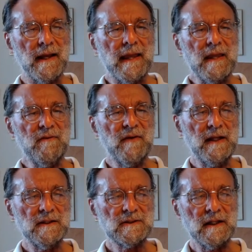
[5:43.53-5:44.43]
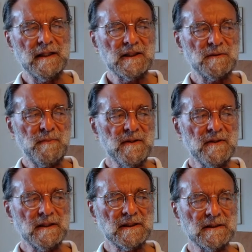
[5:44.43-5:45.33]
events and
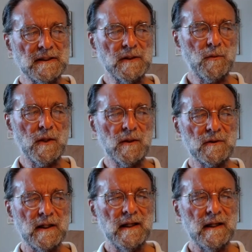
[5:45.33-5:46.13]
experiences in the world